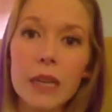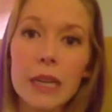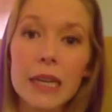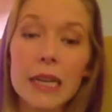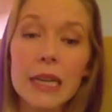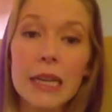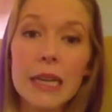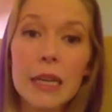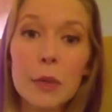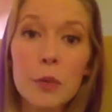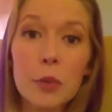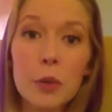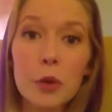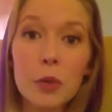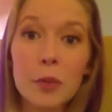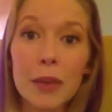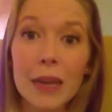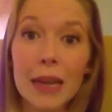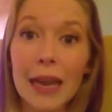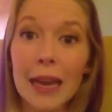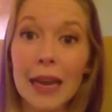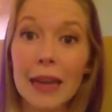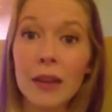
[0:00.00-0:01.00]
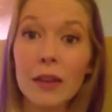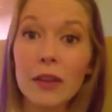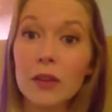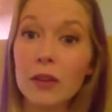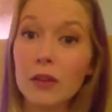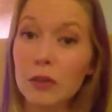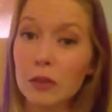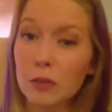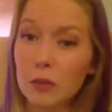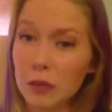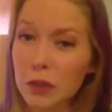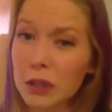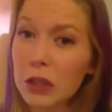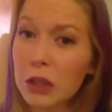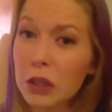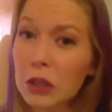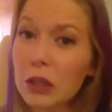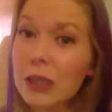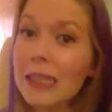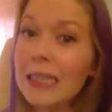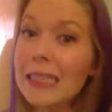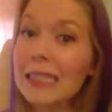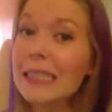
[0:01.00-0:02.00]
he put me at
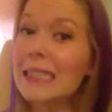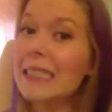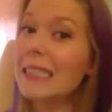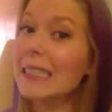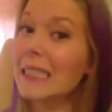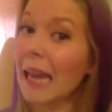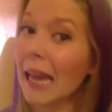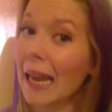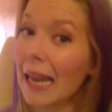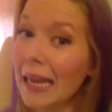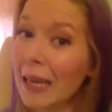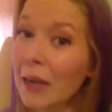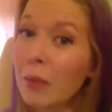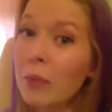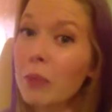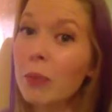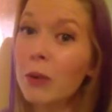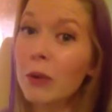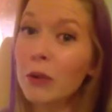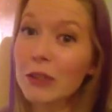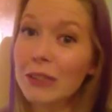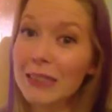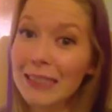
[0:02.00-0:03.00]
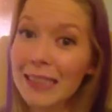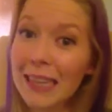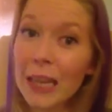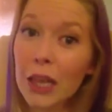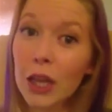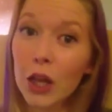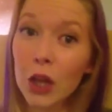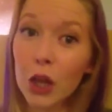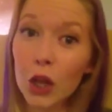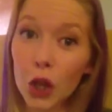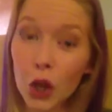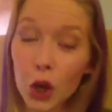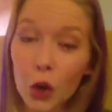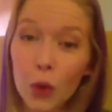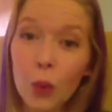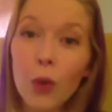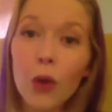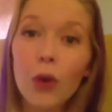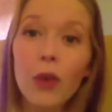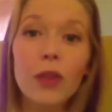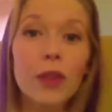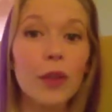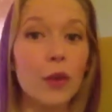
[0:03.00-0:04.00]
literally 10%
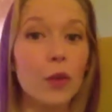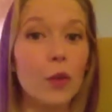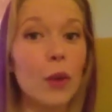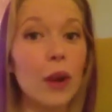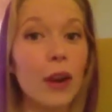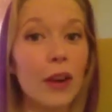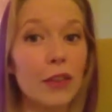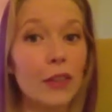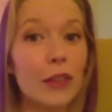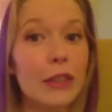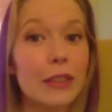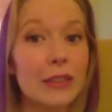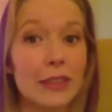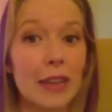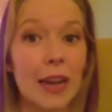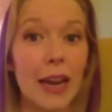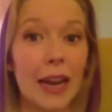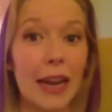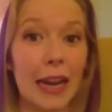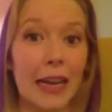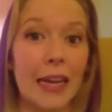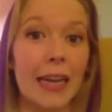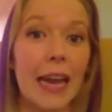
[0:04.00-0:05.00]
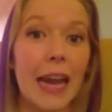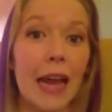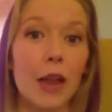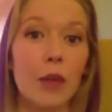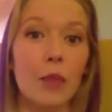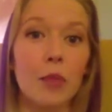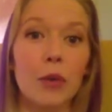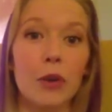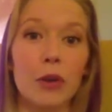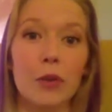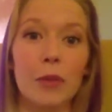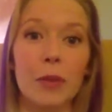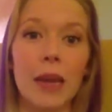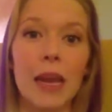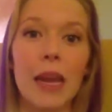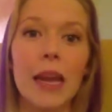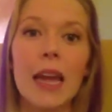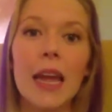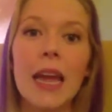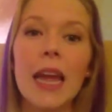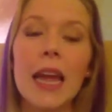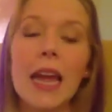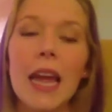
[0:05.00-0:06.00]
lower than where this guy had calipered
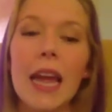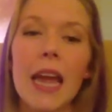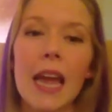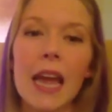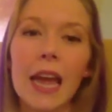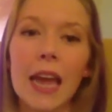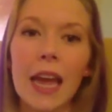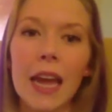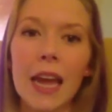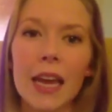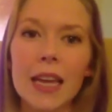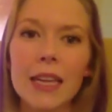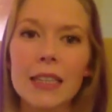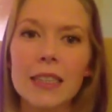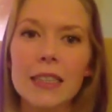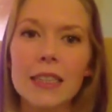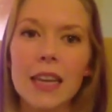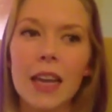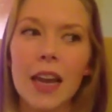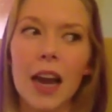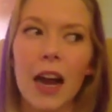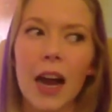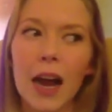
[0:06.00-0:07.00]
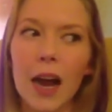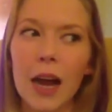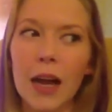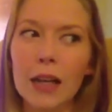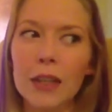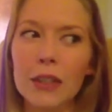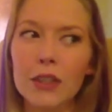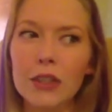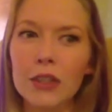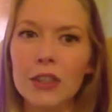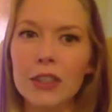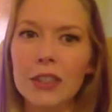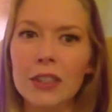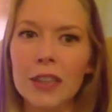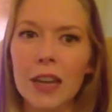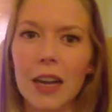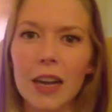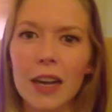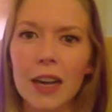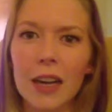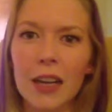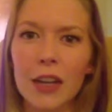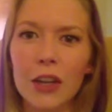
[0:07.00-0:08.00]
me. And I just
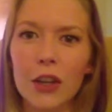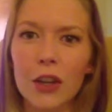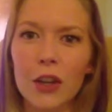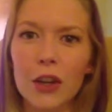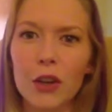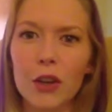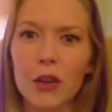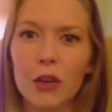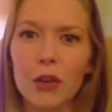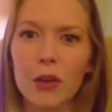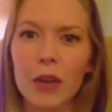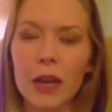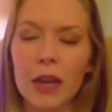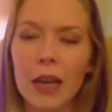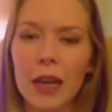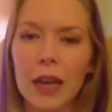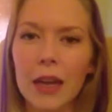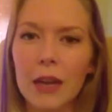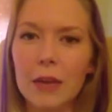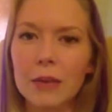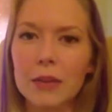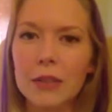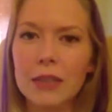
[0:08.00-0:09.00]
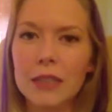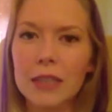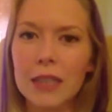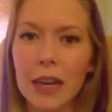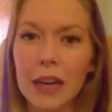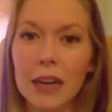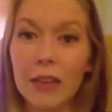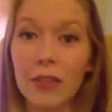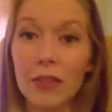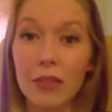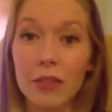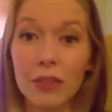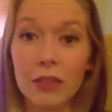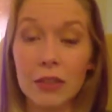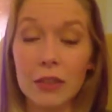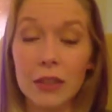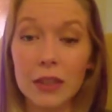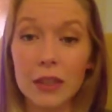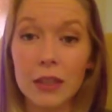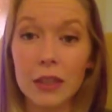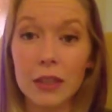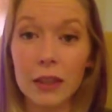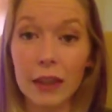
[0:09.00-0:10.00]
kind of, I was kind of
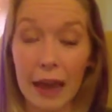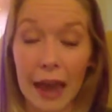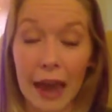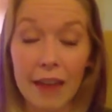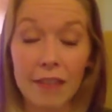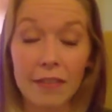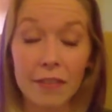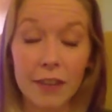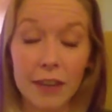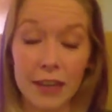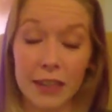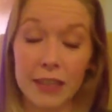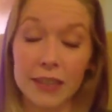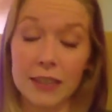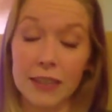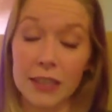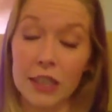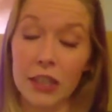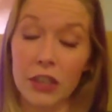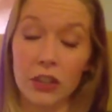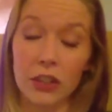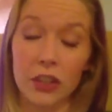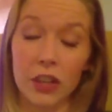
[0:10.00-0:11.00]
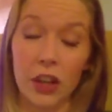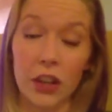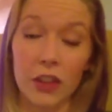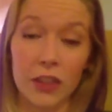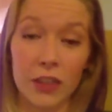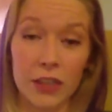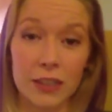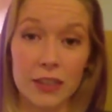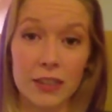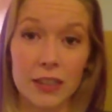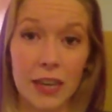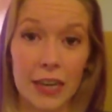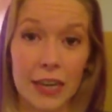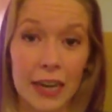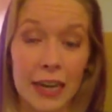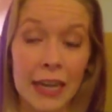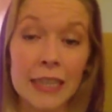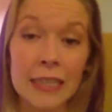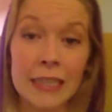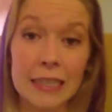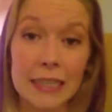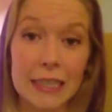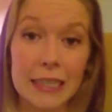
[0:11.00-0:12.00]
laughing hysterically on the inside
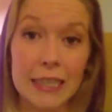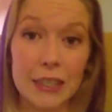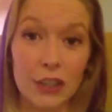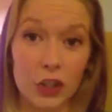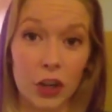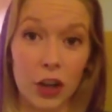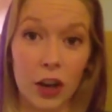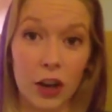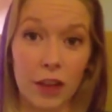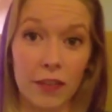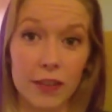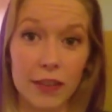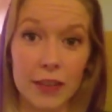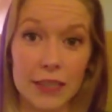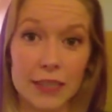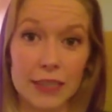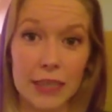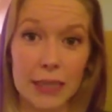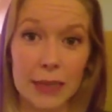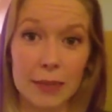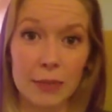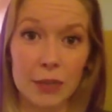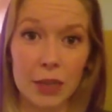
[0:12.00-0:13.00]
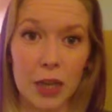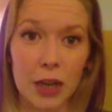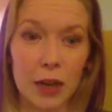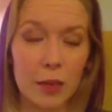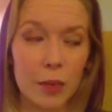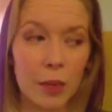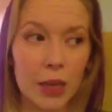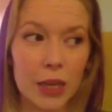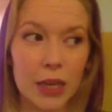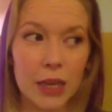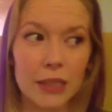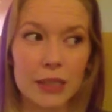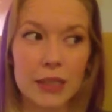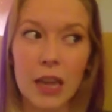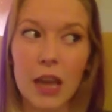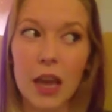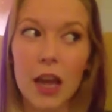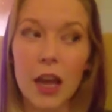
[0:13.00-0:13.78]
and ticked off at the same time, because